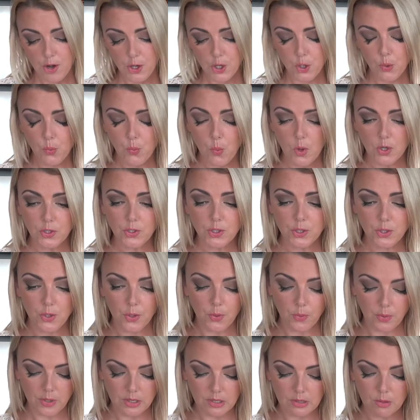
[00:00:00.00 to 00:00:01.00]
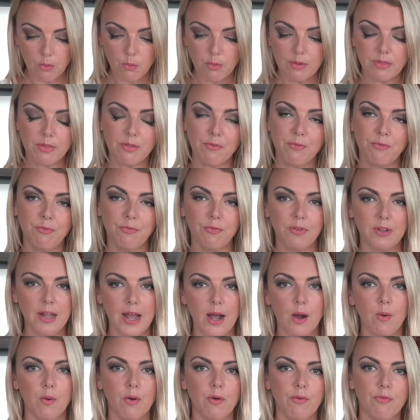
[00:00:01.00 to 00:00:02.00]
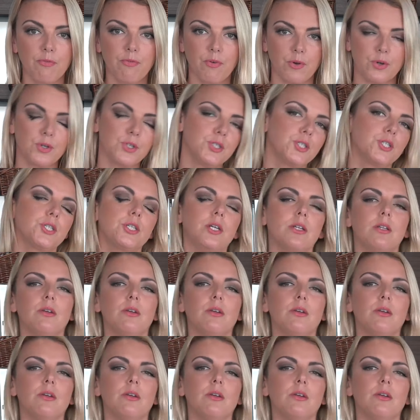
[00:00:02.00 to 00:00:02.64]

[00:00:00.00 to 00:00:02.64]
you want to go in with the flour first,